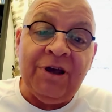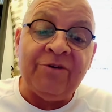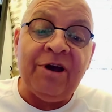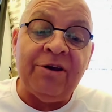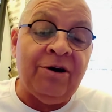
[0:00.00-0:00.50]

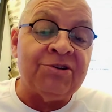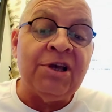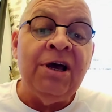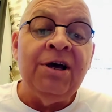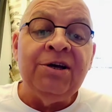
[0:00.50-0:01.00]
Okay,
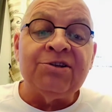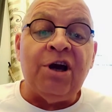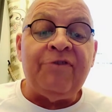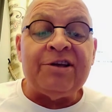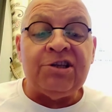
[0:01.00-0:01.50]
guys,
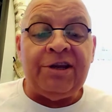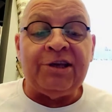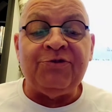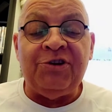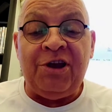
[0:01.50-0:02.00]
so that's the
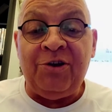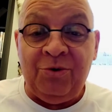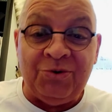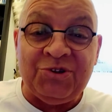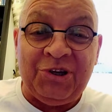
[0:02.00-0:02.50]
next video you'll